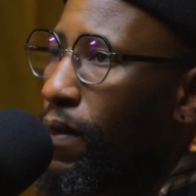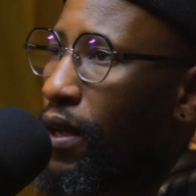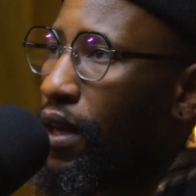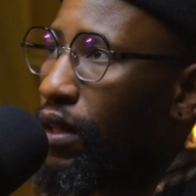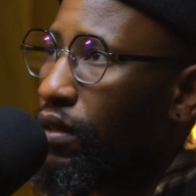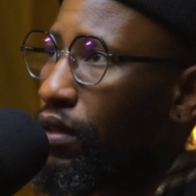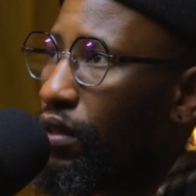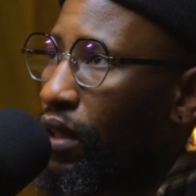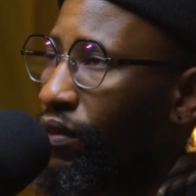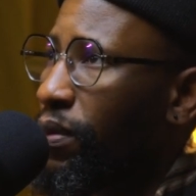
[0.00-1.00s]
And
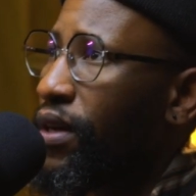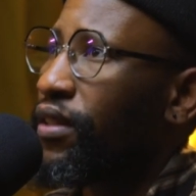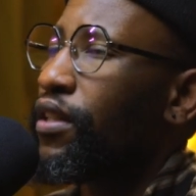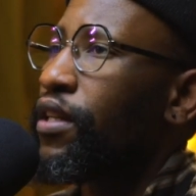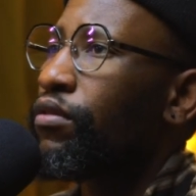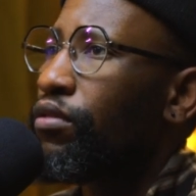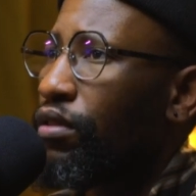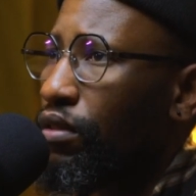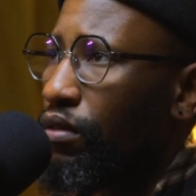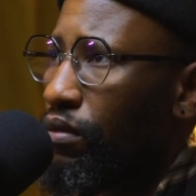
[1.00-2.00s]
I've pressed into
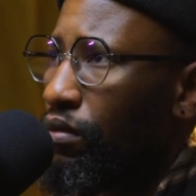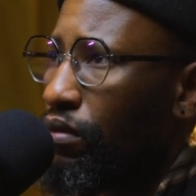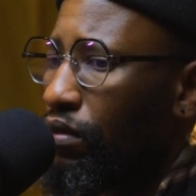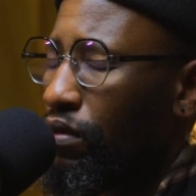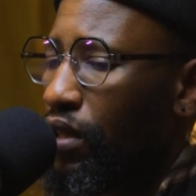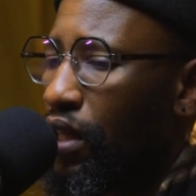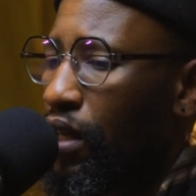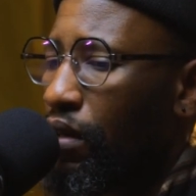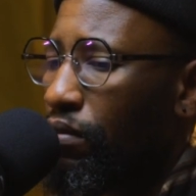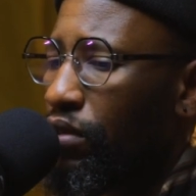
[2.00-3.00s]
you
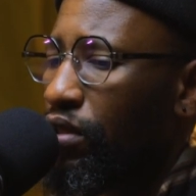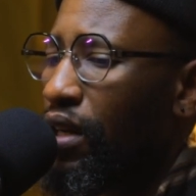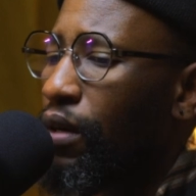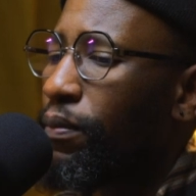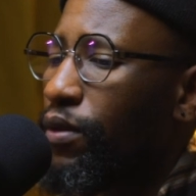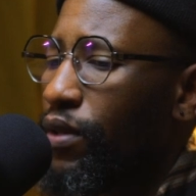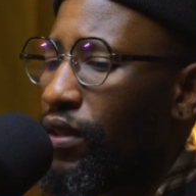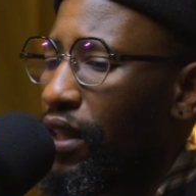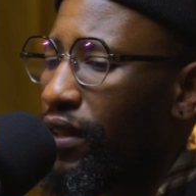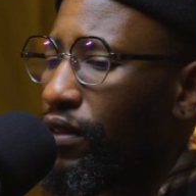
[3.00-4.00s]
to help you with
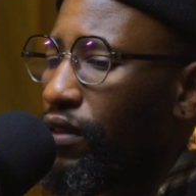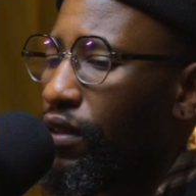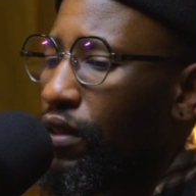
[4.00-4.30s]
that.